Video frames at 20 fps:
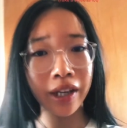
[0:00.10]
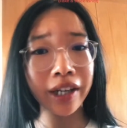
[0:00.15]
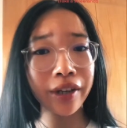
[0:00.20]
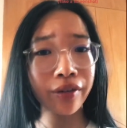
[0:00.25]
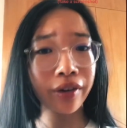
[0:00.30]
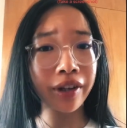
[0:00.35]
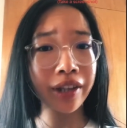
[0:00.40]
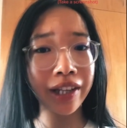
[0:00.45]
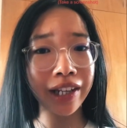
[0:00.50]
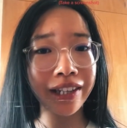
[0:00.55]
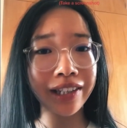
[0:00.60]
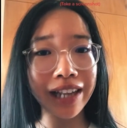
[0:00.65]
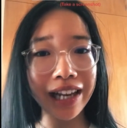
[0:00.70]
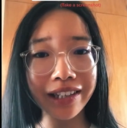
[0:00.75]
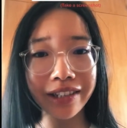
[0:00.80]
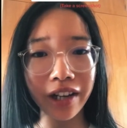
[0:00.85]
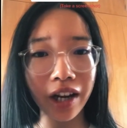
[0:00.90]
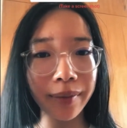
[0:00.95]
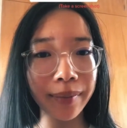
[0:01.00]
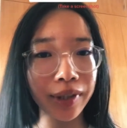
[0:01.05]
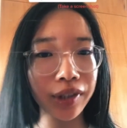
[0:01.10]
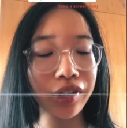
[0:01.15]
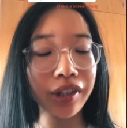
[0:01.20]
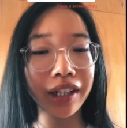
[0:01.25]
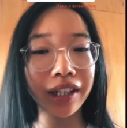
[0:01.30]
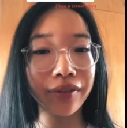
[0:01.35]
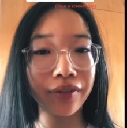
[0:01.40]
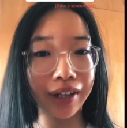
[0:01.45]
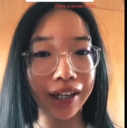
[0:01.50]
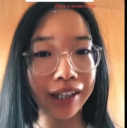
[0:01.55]
here are the exact timings you
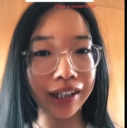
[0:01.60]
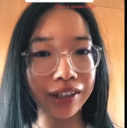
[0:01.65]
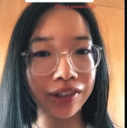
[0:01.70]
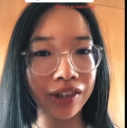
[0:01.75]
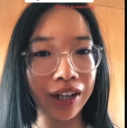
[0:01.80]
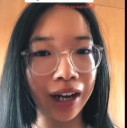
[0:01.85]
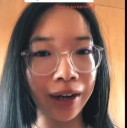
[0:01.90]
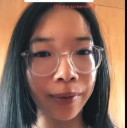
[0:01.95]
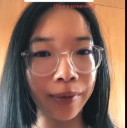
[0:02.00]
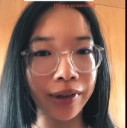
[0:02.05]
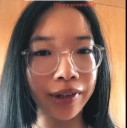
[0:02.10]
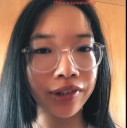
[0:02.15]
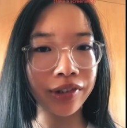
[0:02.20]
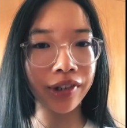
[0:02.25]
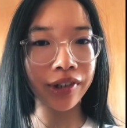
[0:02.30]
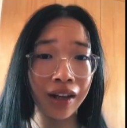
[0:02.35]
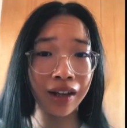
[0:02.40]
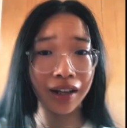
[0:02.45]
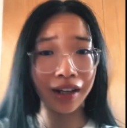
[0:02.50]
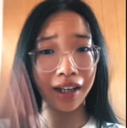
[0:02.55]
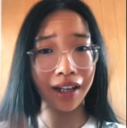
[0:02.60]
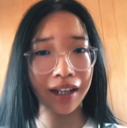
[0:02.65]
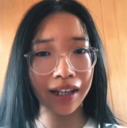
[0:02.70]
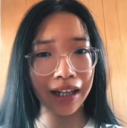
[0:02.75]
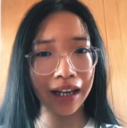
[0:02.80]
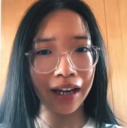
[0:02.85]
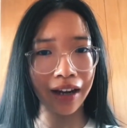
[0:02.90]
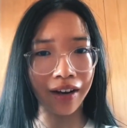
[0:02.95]
need for English language. Here they